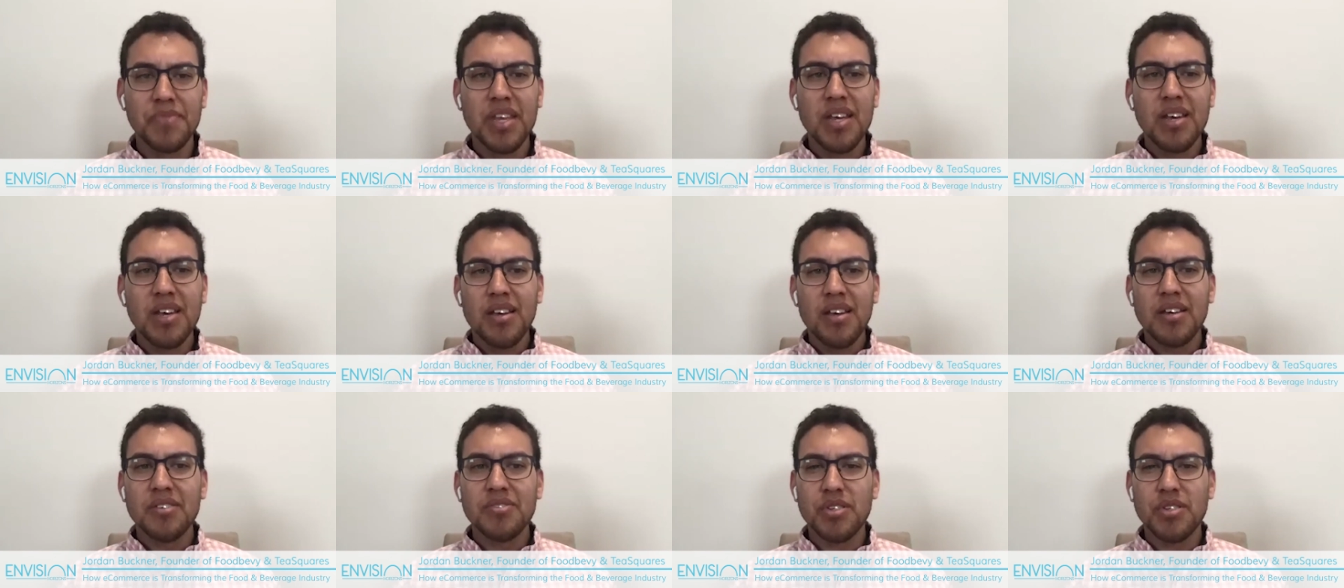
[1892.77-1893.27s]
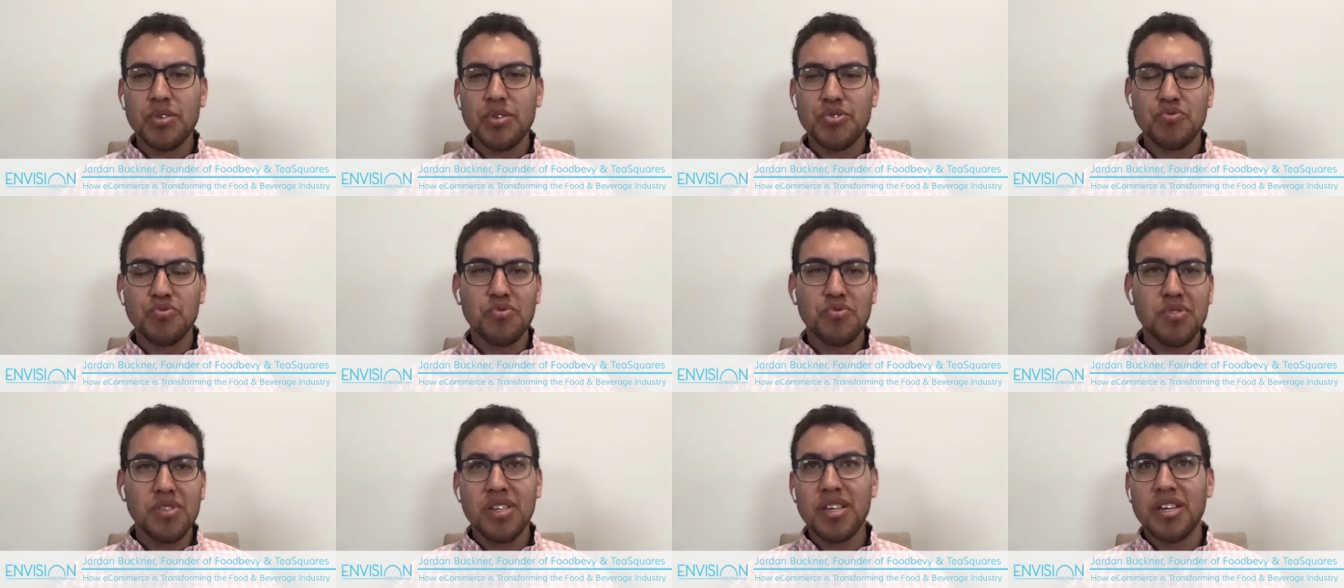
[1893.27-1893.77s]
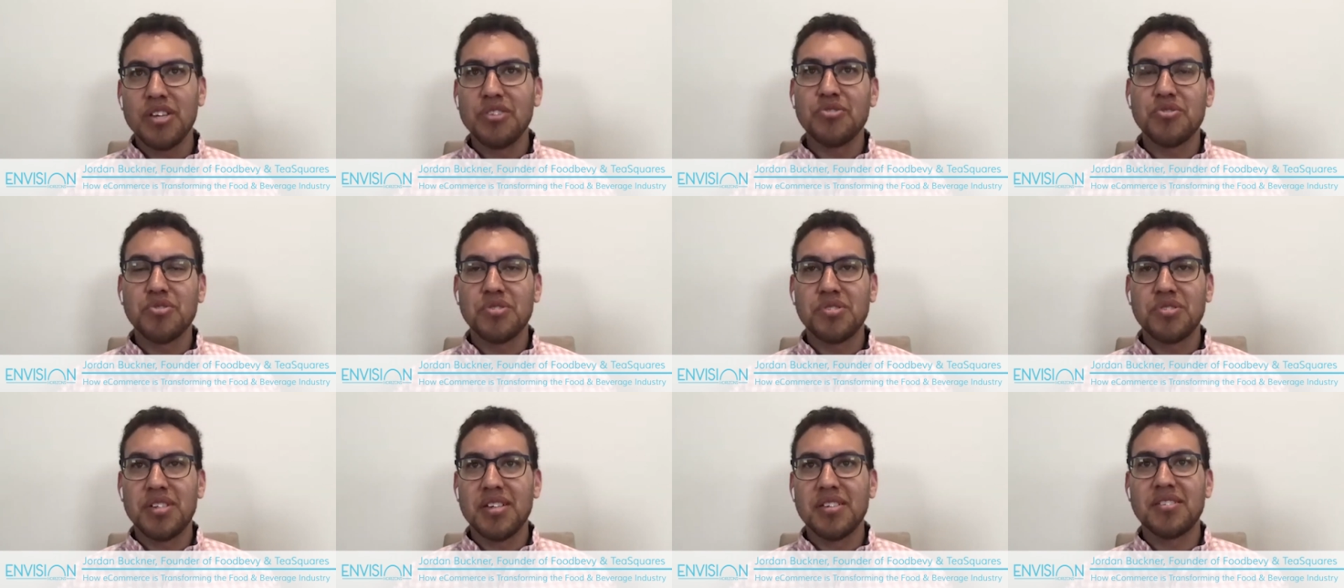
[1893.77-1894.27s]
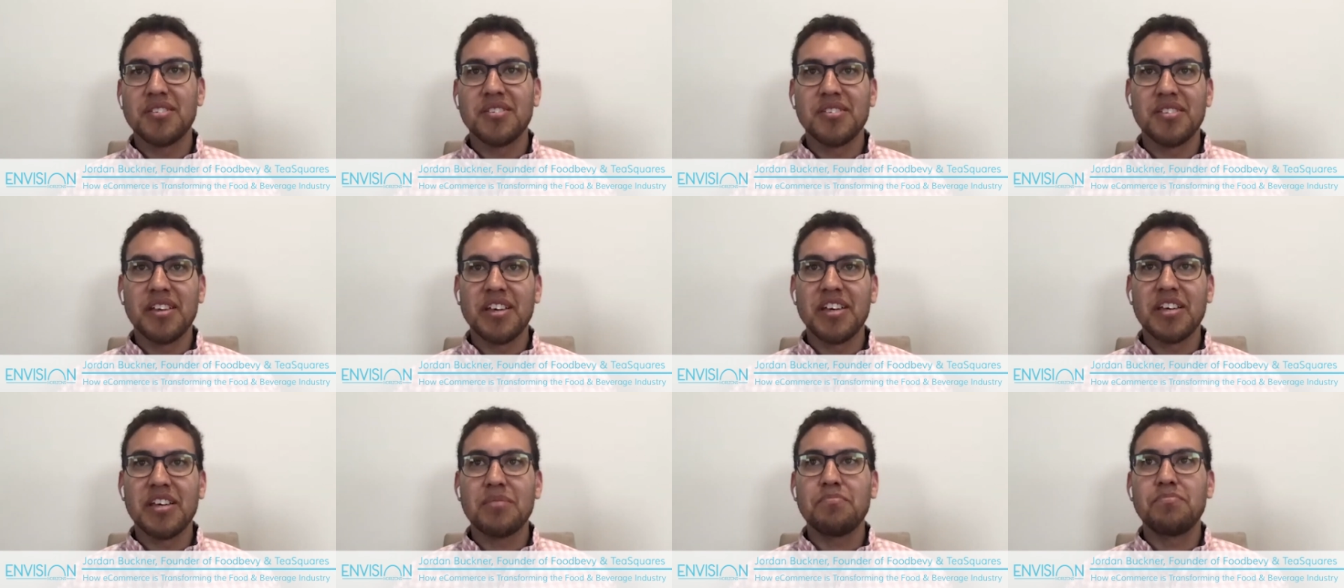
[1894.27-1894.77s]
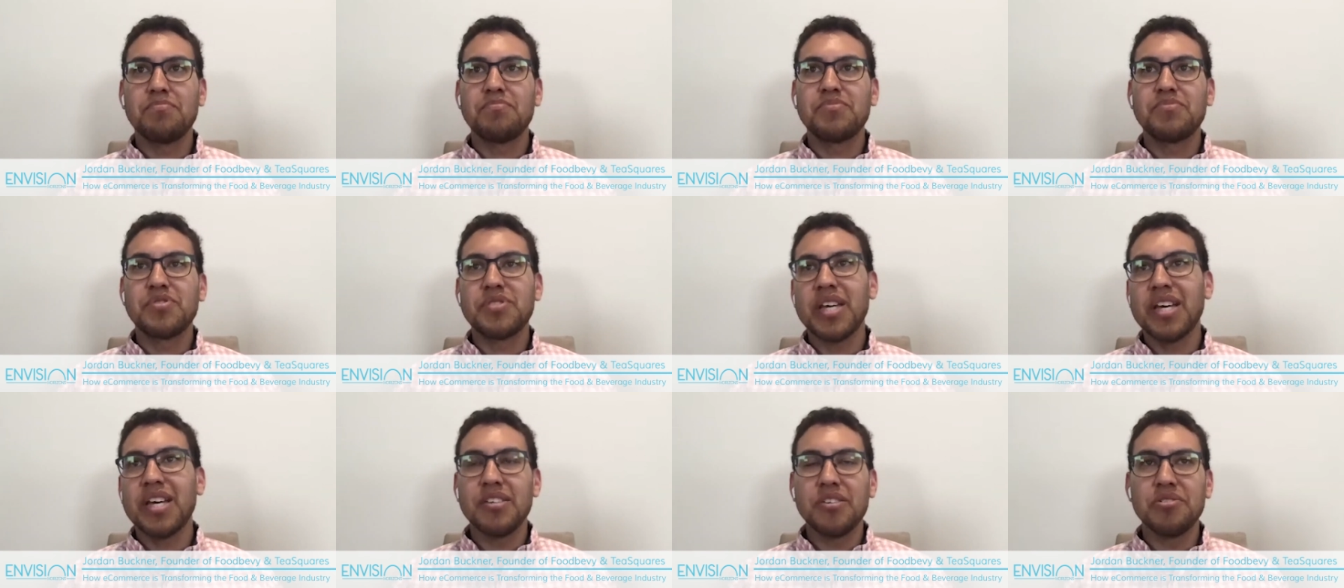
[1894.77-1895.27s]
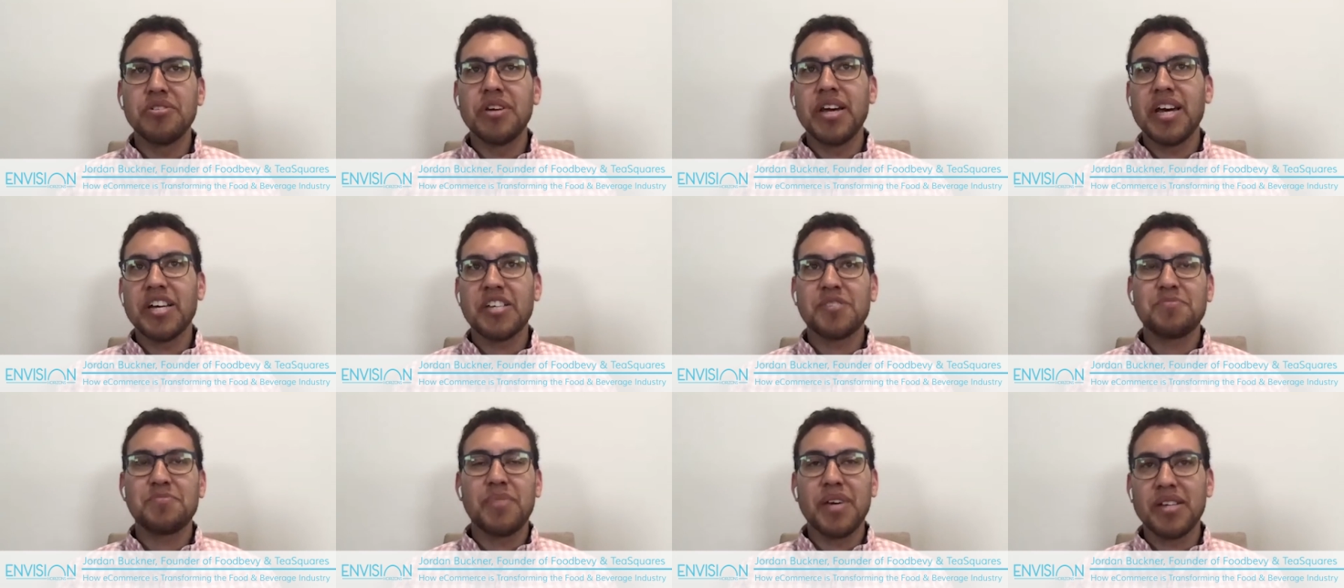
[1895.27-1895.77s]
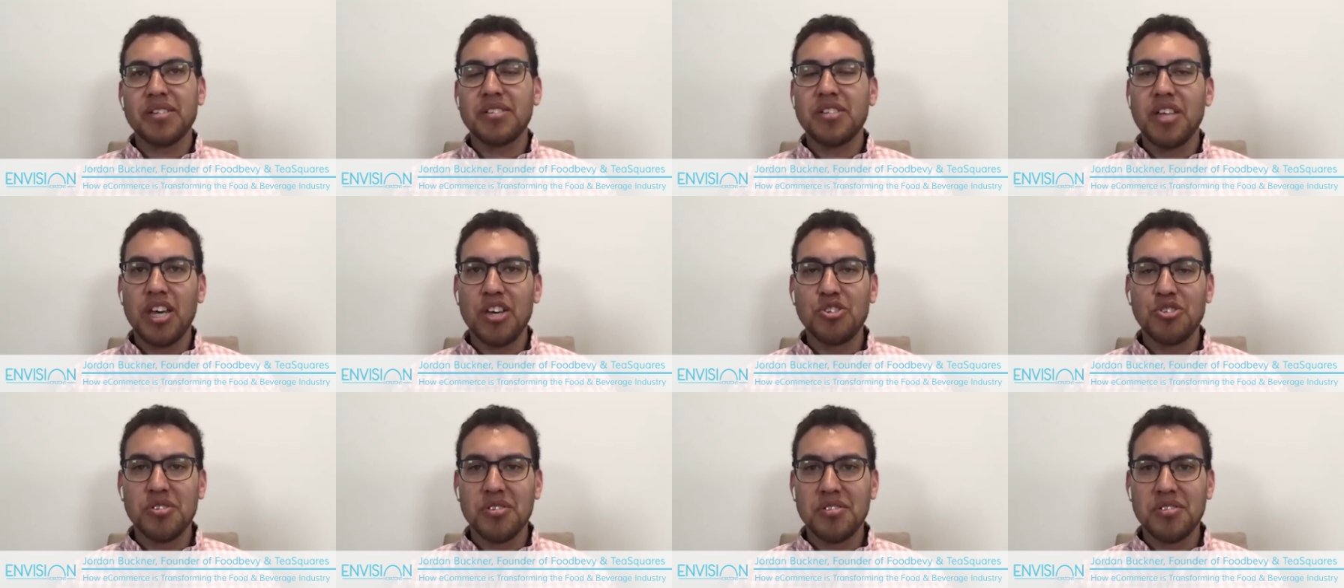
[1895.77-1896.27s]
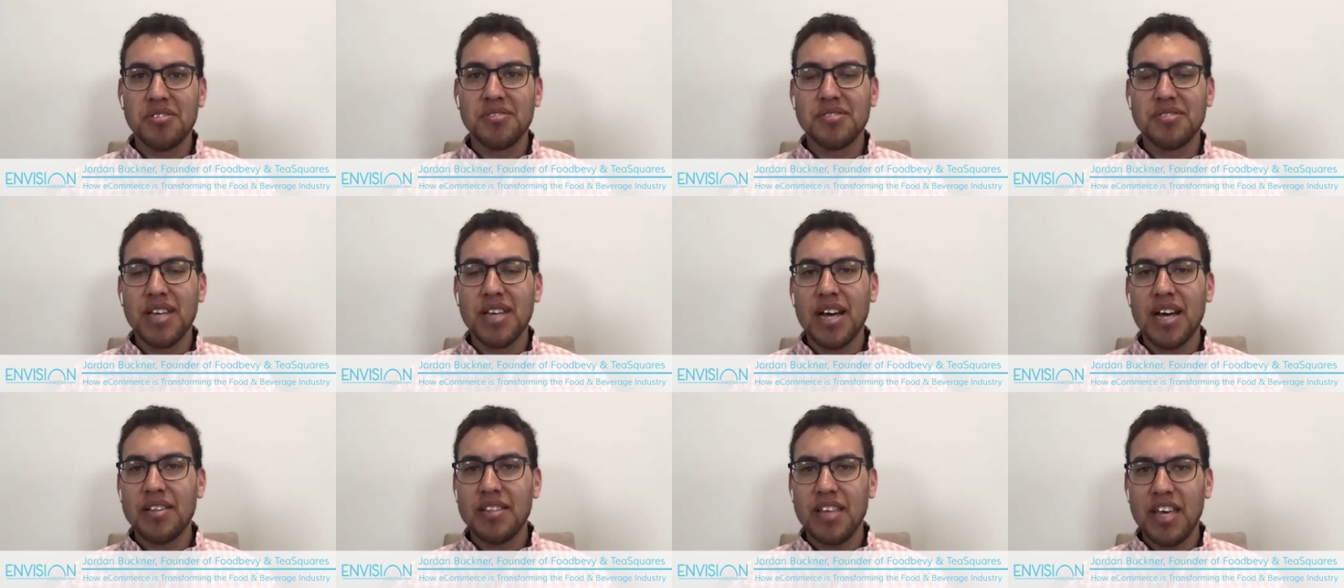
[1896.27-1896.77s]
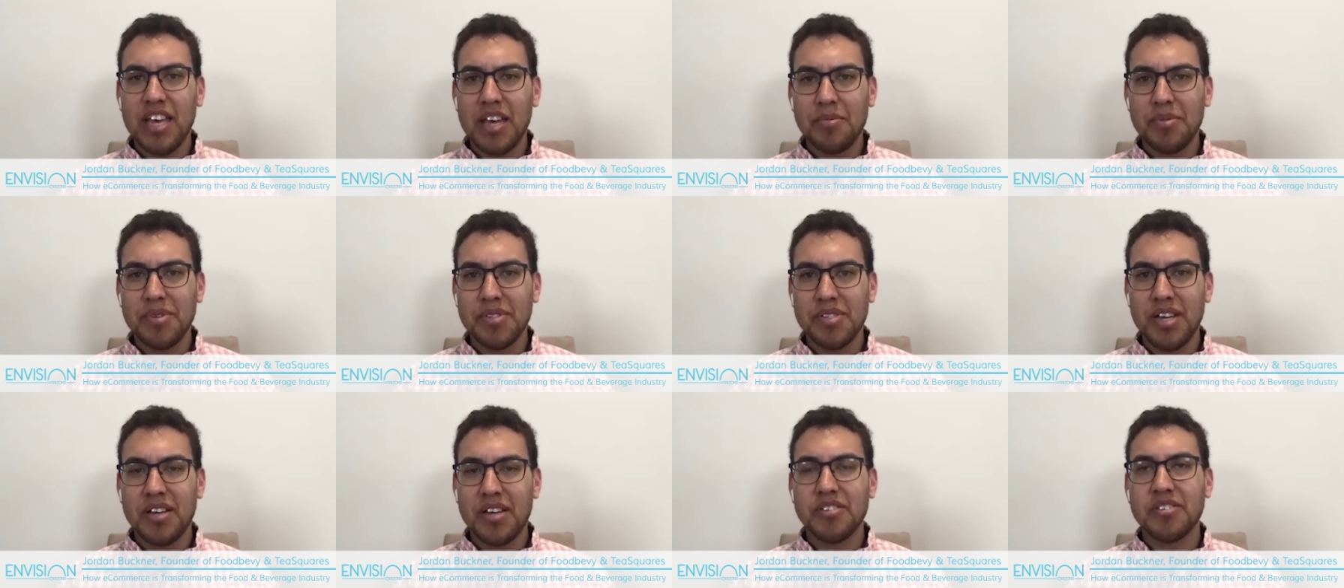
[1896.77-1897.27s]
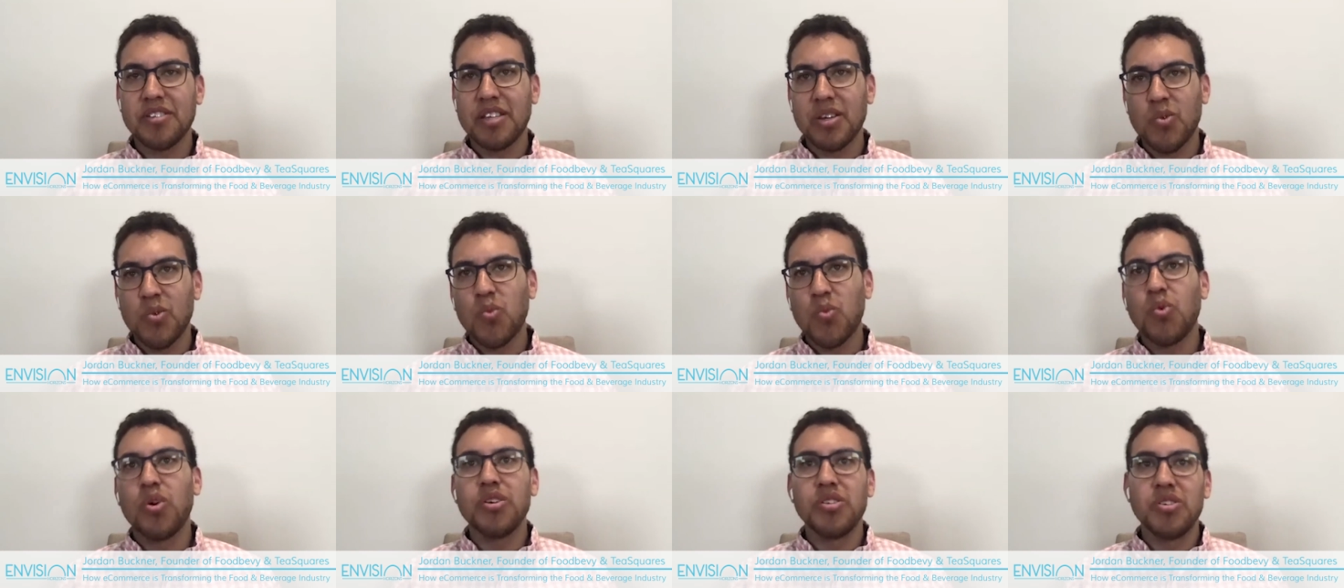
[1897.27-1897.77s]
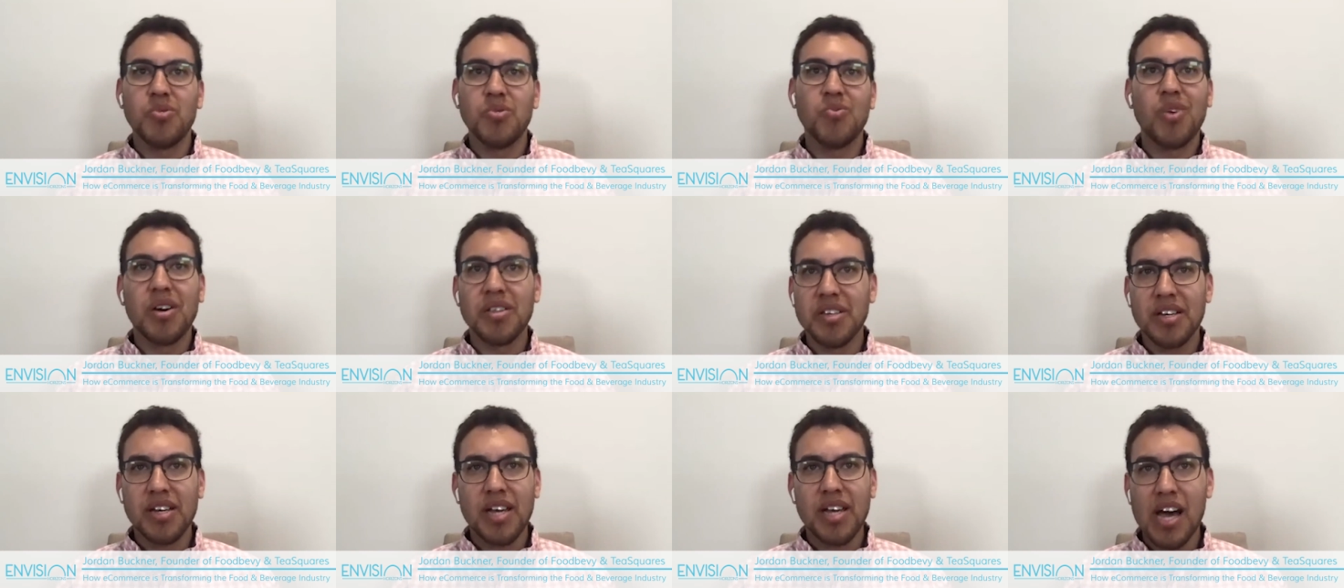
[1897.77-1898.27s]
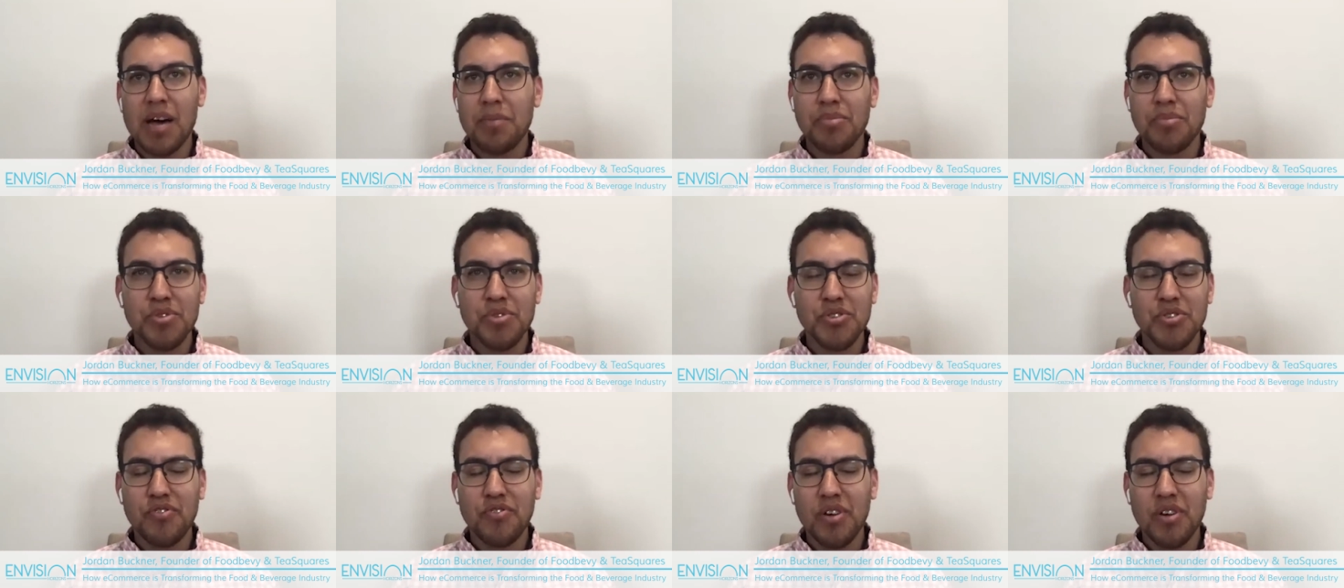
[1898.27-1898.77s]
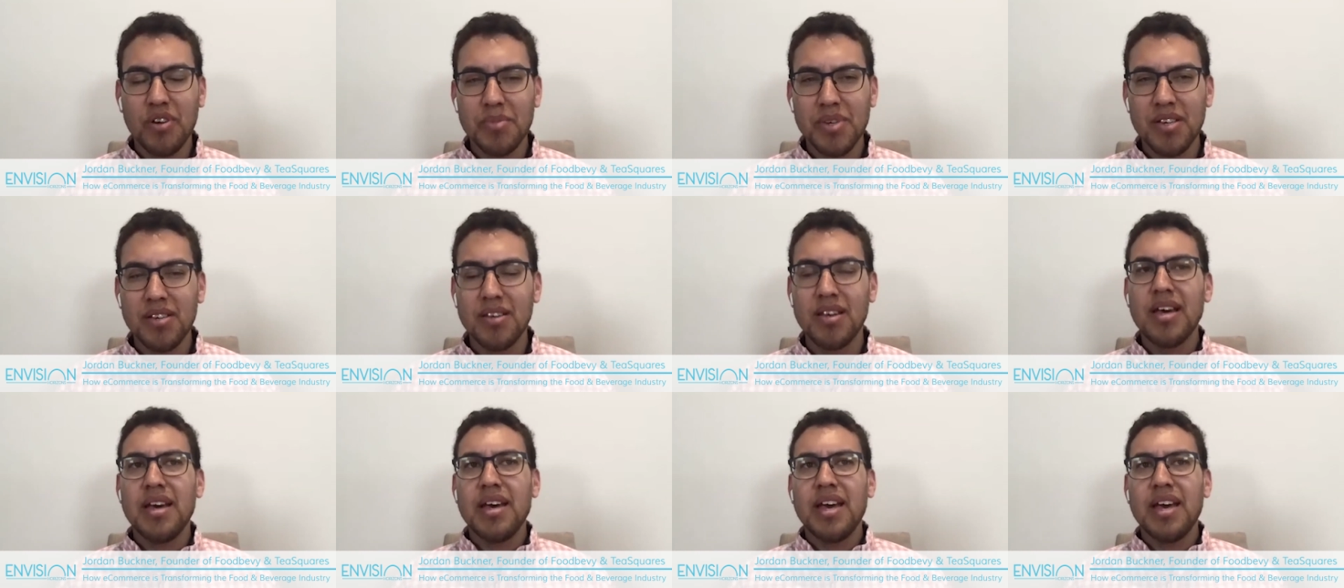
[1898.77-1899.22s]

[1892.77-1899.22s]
And so it's really interesting to like set your expectations on Amazon to like what you want to accomplish from it.